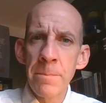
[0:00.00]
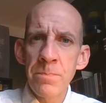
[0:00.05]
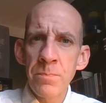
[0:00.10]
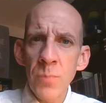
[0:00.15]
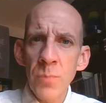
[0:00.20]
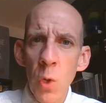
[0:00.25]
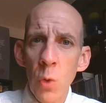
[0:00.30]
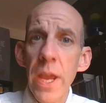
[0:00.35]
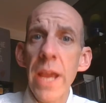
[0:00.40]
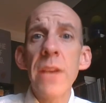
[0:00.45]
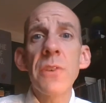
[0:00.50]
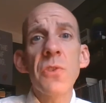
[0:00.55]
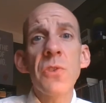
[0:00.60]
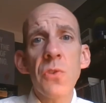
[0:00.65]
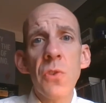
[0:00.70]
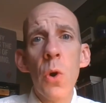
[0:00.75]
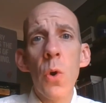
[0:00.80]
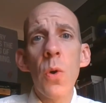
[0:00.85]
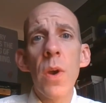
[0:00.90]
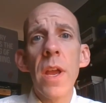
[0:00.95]
Okay,
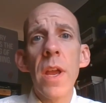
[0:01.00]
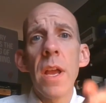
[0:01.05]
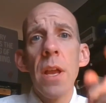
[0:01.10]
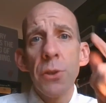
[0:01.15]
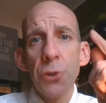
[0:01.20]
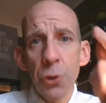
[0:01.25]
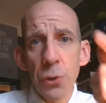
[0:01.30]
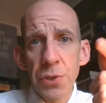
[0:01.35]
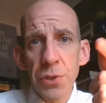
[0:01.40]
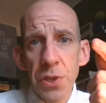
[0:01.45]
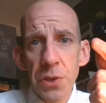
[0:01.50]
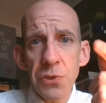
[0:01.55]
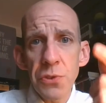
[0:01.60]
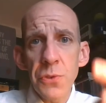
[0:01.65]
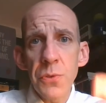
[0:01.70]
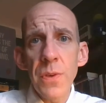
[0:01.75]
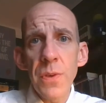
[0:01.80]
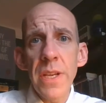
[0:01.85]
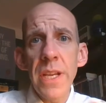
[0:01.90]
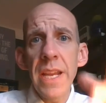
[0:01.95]
so church
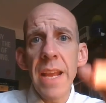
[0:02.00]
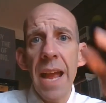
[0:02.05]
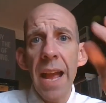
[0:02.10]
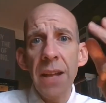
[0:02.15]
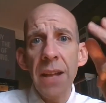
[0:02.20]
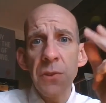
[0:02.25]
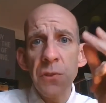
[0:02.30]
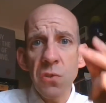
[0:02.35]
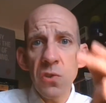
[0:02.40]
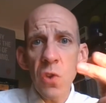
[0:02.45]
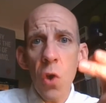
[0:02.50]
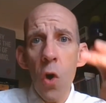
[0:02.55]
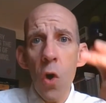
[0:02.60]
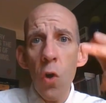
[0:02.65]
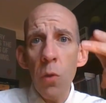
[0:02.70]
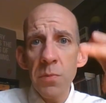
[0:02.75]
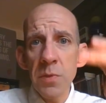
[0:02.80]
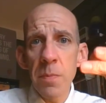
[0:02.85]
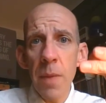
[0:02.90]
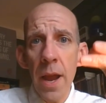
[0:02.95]
history and
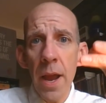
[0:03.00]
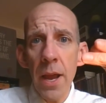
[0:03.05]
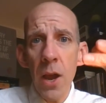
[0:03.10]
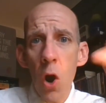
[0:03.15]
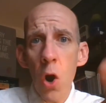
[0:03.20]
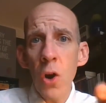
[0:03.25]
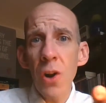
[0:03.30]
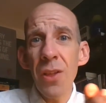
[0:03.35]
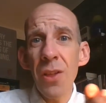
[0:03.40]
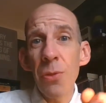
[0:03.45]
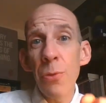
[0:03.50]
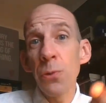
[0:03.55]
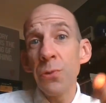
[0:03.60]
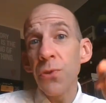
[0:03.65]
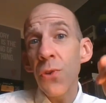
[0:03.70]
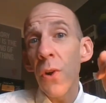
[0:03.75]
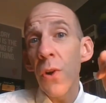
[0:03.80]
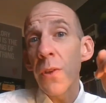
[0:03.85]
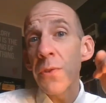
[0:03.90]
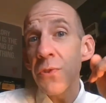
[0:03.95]
Psalms by heart, those
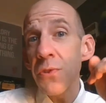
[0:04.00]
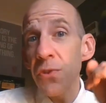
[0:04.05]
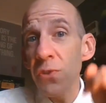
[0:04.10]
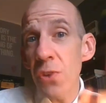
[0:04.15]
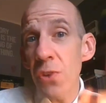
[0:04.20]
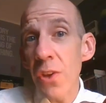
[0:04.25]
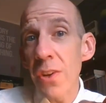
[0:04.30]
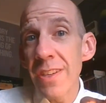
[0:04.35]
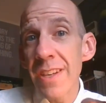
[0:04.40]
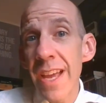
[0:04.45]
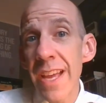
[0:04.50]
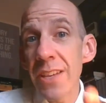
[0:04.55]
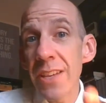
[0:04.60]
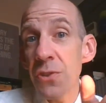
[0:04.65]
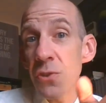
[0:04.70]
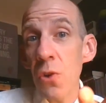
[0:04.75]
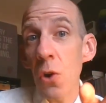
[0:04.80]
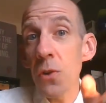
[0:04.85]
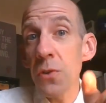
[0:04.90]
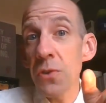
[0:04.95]
are on Sunday, start